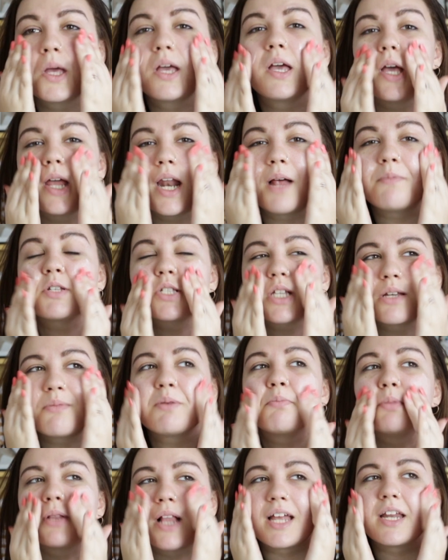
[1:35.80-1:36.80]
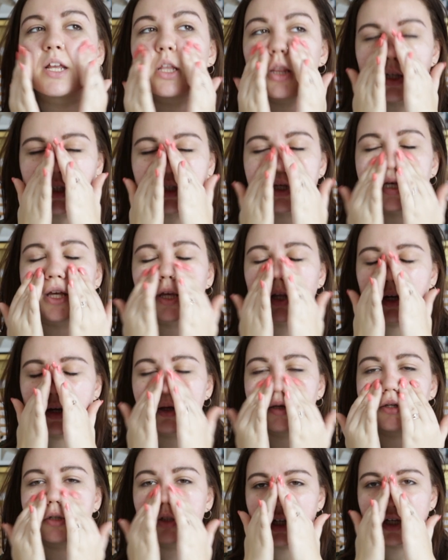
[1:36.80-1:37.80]
And I'm just going to be blending this
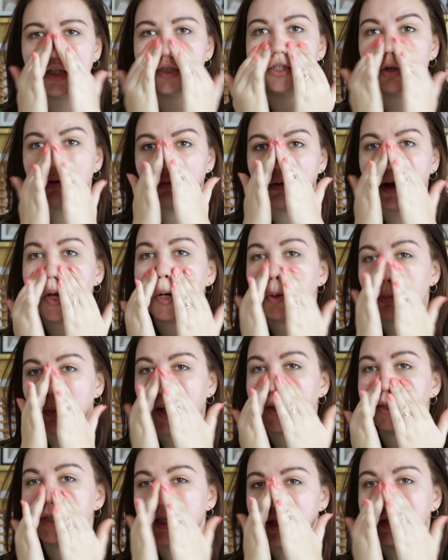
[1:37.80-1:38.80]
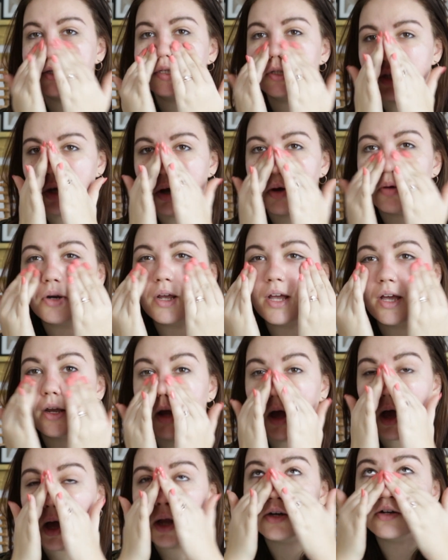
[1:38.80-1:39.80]
in just around my T-zone and
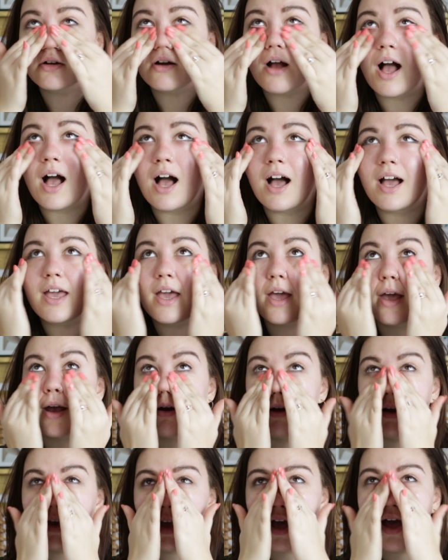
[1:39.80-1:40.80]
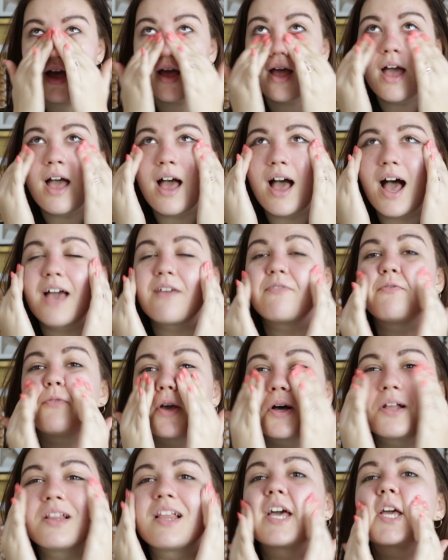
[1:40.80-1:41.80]
under eye area. I
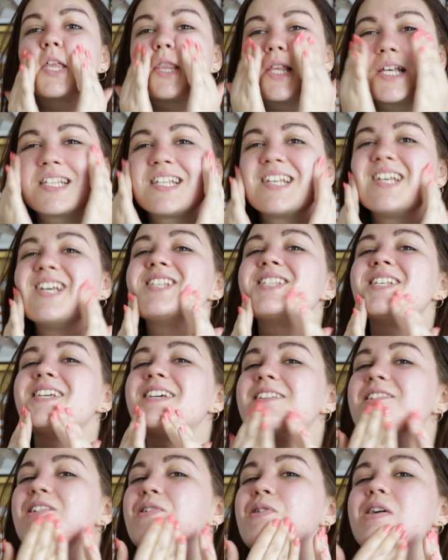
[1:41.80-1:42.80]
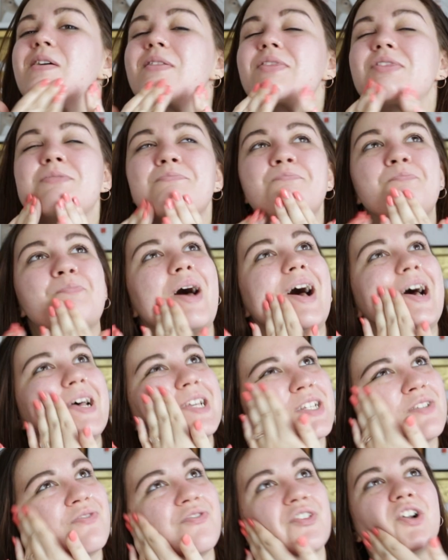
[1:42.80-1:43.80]
feel like this isn't
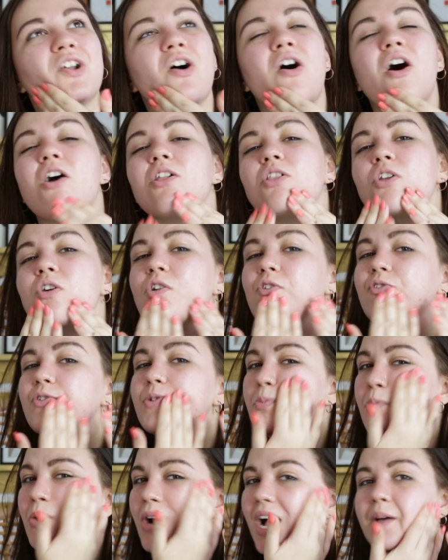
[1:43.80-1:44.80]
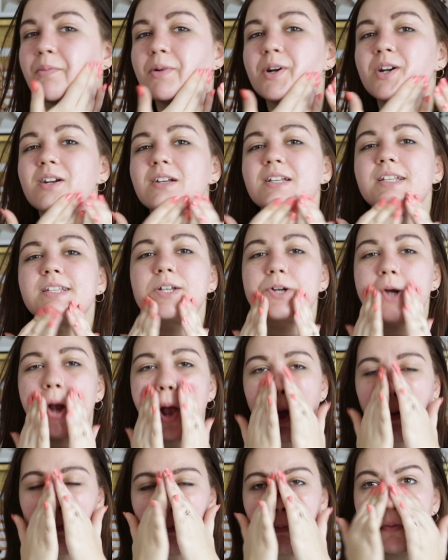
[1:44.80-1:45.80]
best for an all-over primer
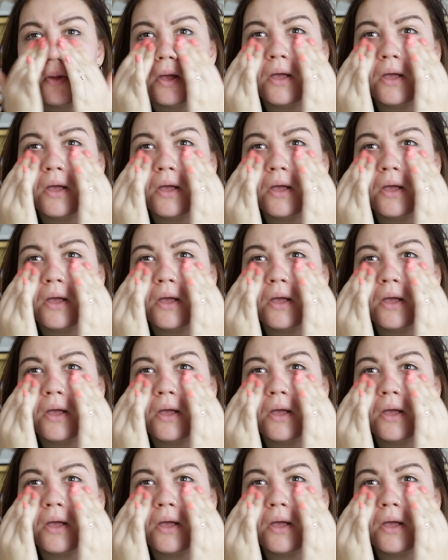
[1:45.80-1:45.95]
serum